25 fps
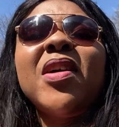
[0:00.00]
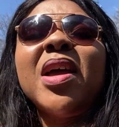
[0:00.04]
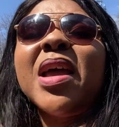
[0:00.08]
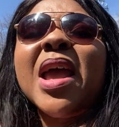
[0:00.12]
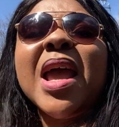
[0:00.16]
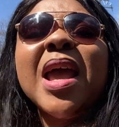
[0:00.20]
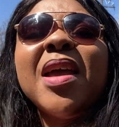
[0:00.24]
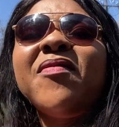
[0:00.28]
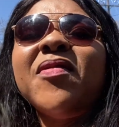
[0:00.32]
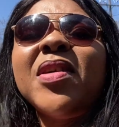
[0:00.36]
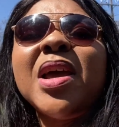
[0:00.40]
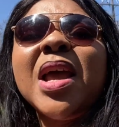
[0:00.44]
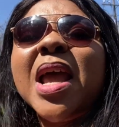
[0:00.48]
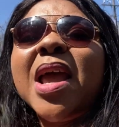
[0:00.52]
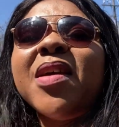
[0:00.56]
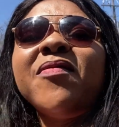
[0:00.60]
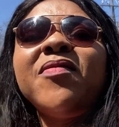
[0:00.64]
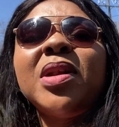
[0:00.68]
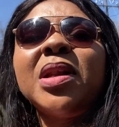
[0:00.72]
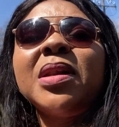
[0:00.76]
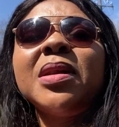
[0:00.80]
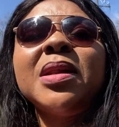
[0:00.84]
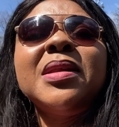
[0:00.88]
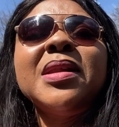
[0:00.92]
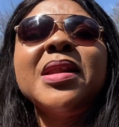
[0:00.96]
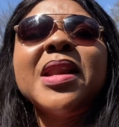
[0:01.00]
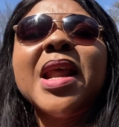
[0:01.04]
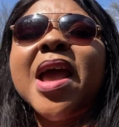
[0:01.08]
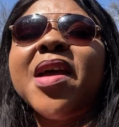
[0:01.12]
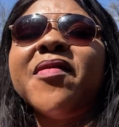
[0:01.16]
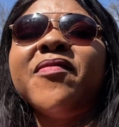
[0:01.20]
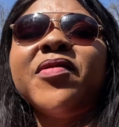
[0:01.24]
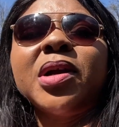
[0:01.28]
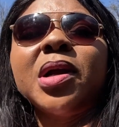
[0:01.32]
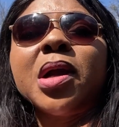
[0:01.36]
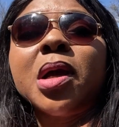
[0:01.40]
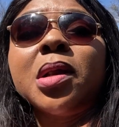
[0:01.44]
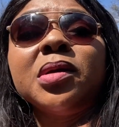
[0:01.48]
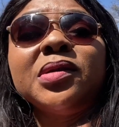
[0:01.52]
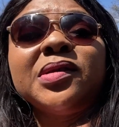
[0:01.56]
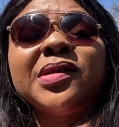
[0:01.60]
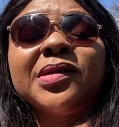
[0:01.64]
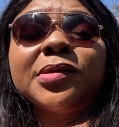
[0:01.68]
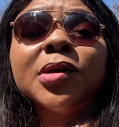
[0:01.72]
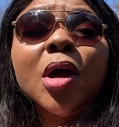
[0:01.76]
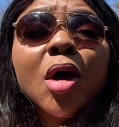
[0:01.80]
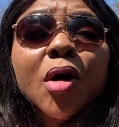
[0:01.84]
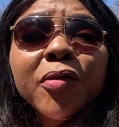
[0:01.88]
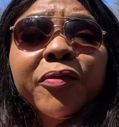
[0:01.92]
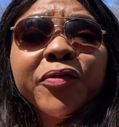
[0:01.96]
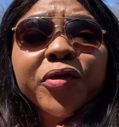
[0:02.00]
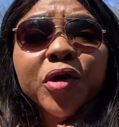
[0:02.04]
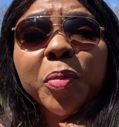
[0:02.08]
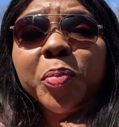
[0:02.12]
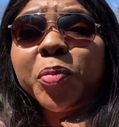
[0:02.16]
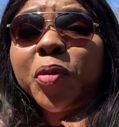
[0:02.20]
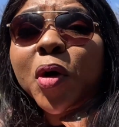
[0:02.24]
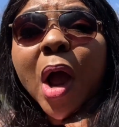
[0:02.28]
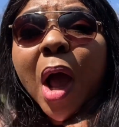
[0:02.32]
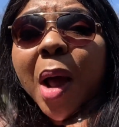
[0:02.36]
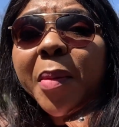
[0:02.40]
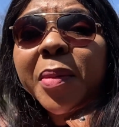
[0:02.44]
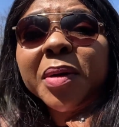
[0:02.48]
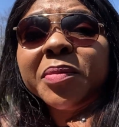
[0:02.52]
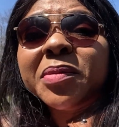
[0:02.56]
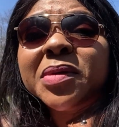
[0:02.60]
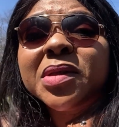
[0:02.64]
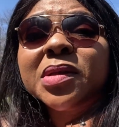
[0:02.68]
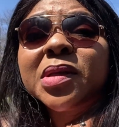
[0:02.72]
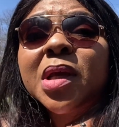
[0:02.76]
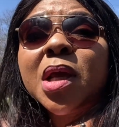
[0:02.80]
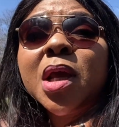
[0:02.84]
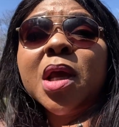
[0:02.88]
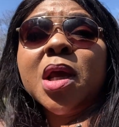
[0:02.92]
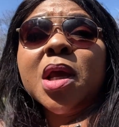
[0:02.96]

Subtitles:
ever going to solve your problems.